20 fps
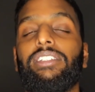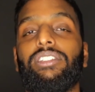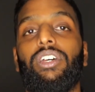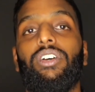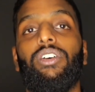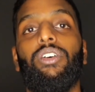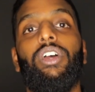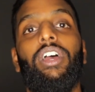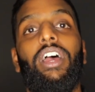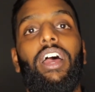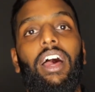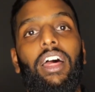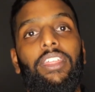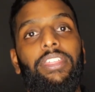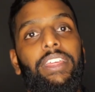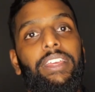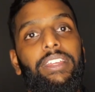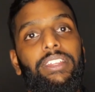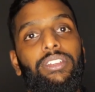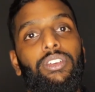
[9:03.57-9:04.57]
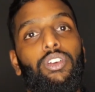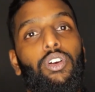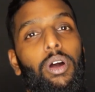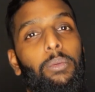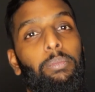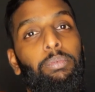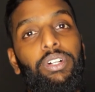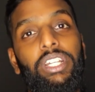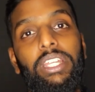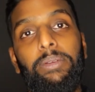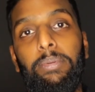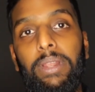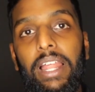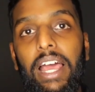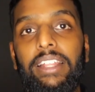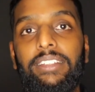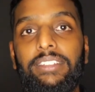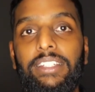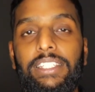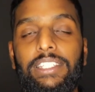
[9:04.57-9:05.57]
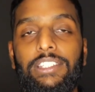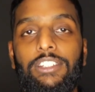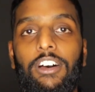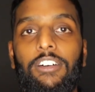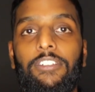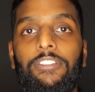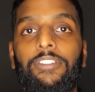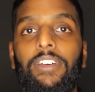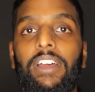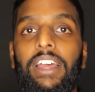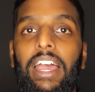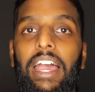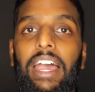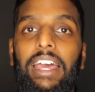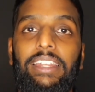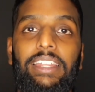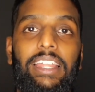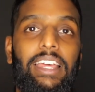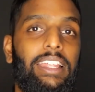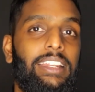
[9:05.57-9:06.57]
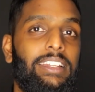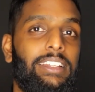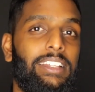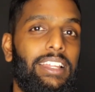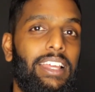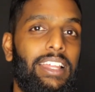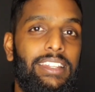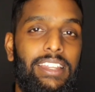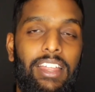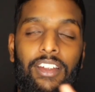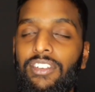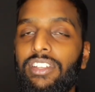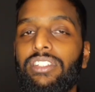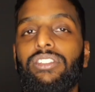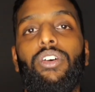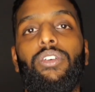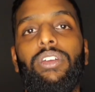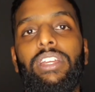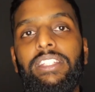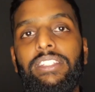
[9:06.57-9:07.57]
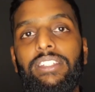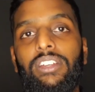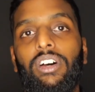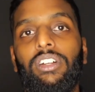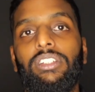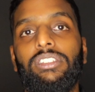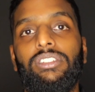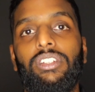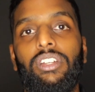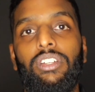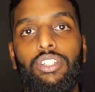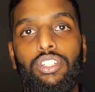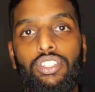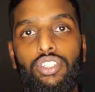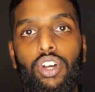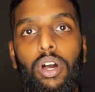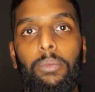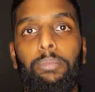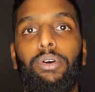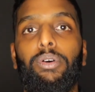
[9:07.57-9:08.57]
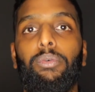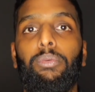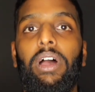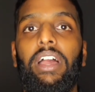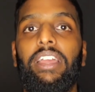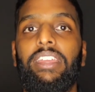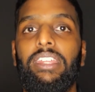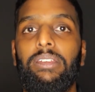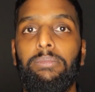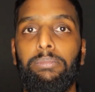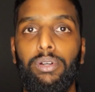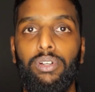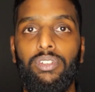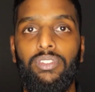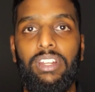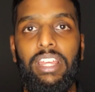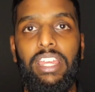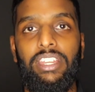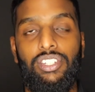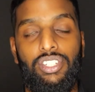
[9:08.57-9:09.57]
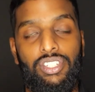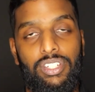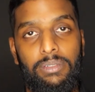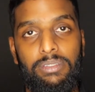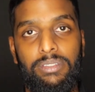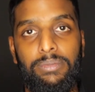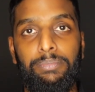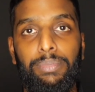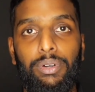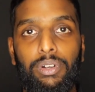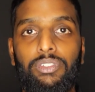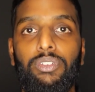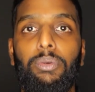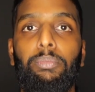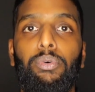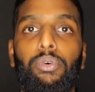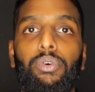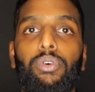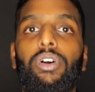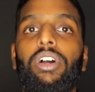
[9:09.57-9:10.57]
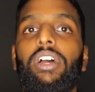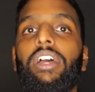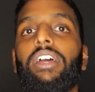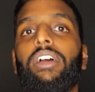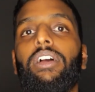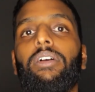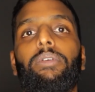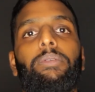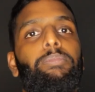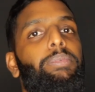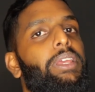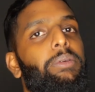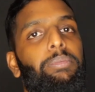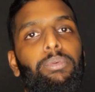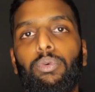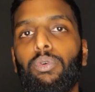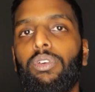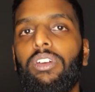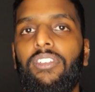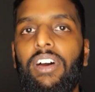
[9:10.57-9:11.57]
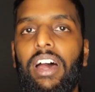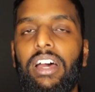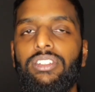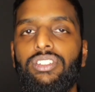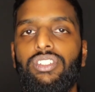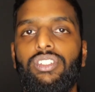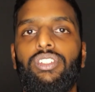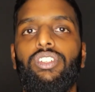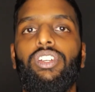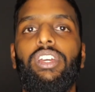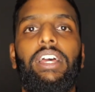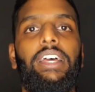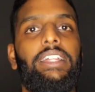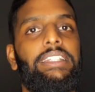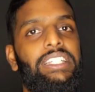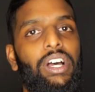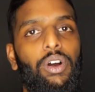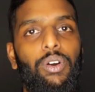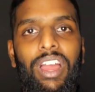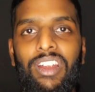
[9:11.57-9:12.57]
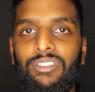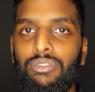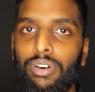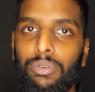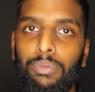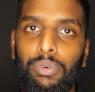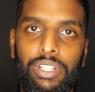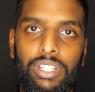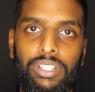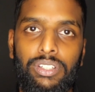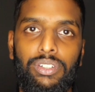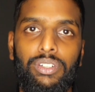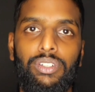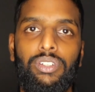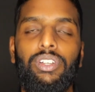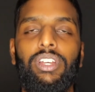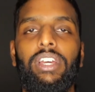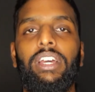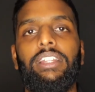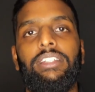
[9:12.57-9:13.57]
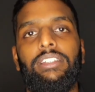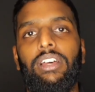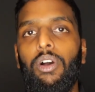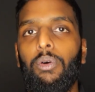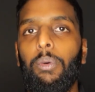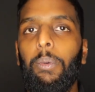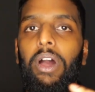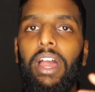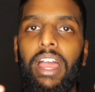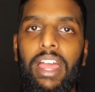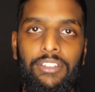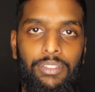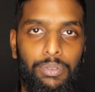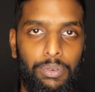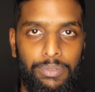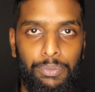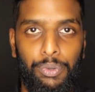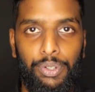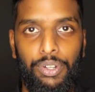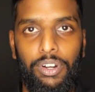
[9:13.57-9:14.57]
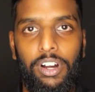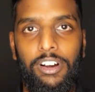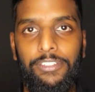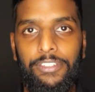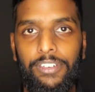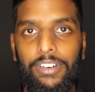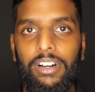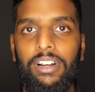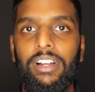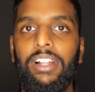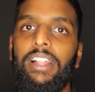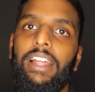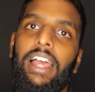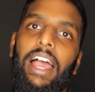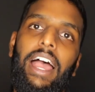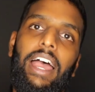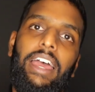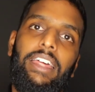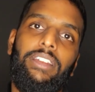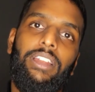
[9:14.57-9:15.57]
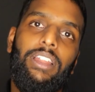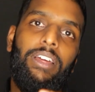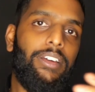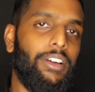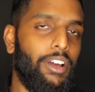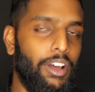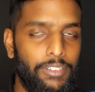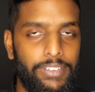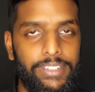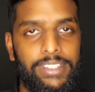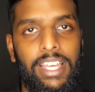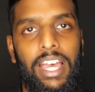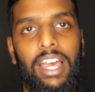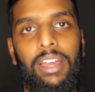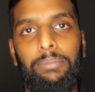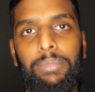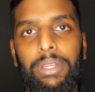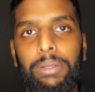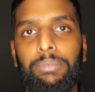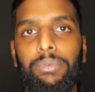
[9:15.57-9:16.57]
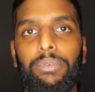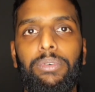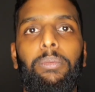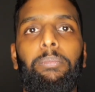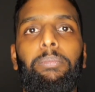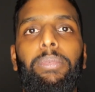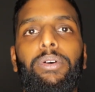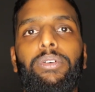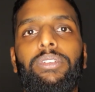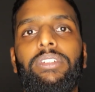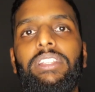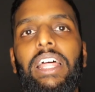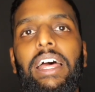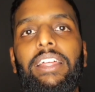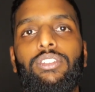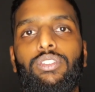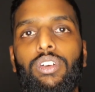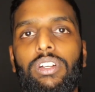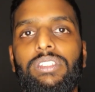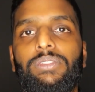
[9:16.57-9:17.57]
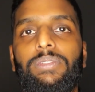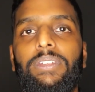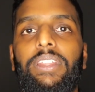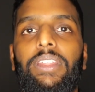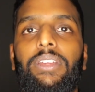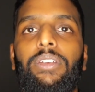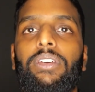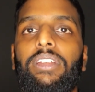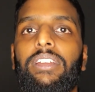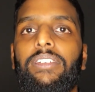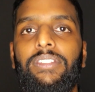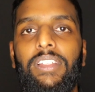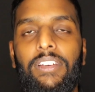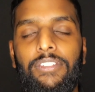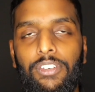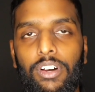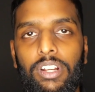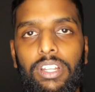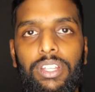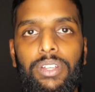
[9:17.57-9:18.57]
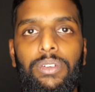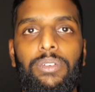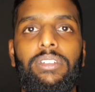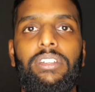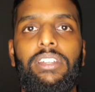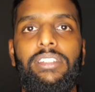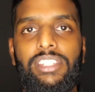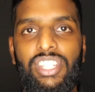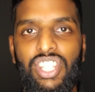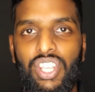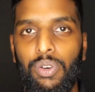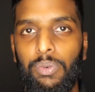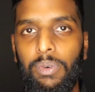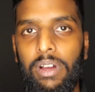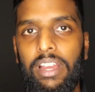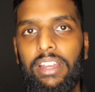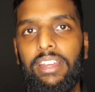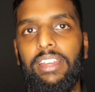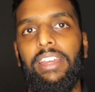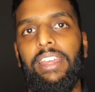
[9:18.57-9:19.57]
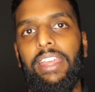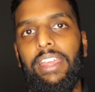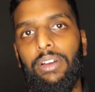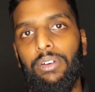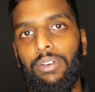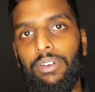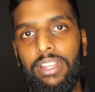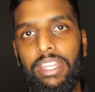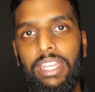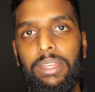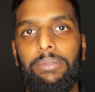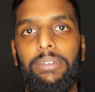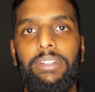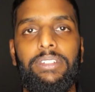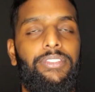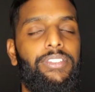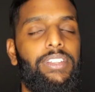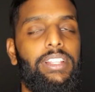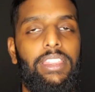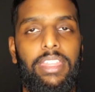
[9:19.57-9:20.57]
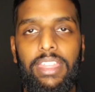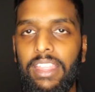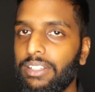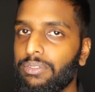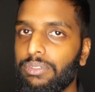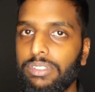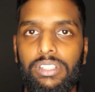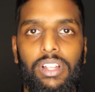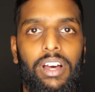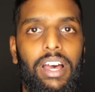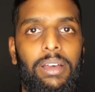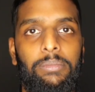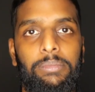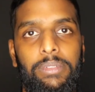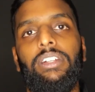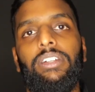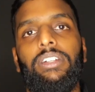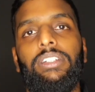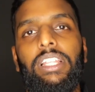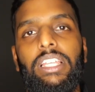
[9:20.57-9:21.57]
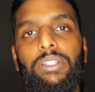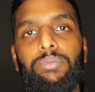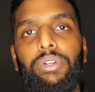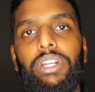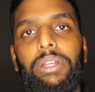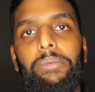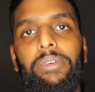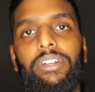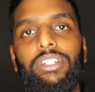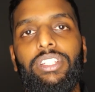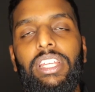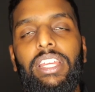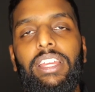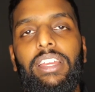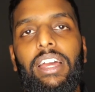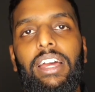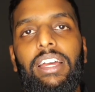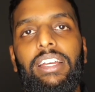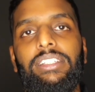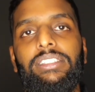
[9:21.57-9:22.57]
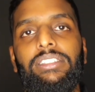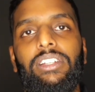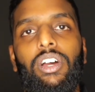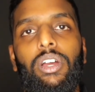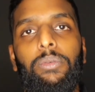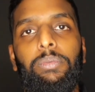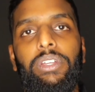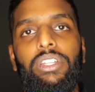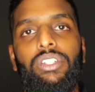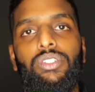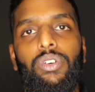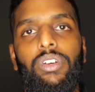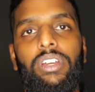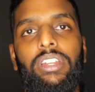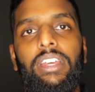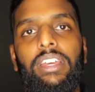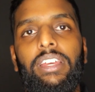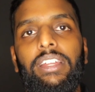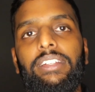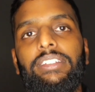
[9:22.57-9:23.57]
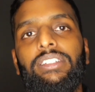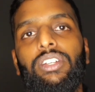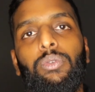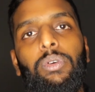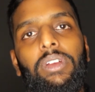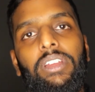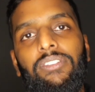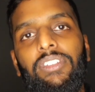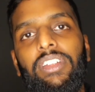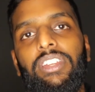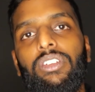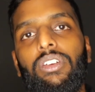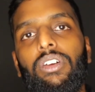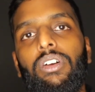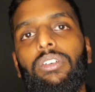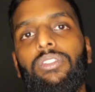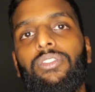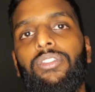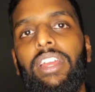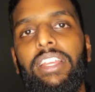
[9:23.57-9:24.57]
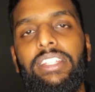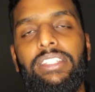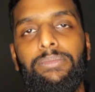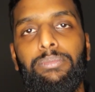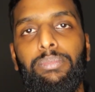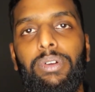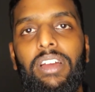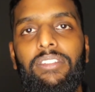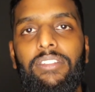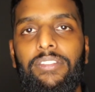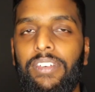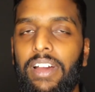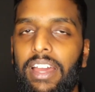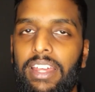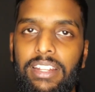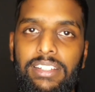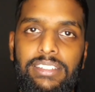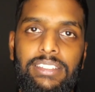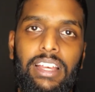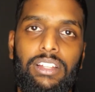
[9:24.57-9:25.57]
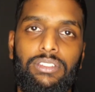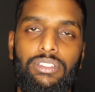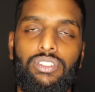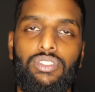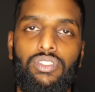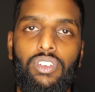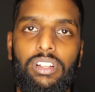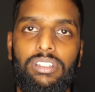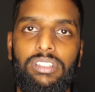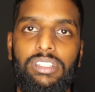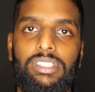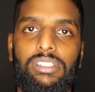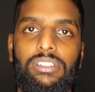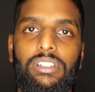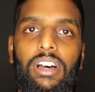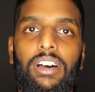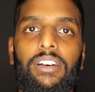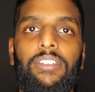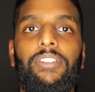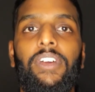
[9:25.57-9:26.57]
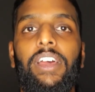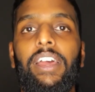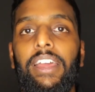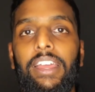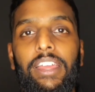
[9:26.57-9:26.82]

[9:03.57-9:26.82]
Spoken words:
So I think you gotta pre-plan this stuff, and there is no easy answer. You just gotta put work in, build relationships, build rapport with people all around you, tell everyone what you do, tell everyone what you offer, and over time people will build that trust with you, and if they follow you and they see your work, things will start happening. That's pretty much it, guys. I hope you enjoyed it. It's a quick video on raising private finance, how to structure stuff.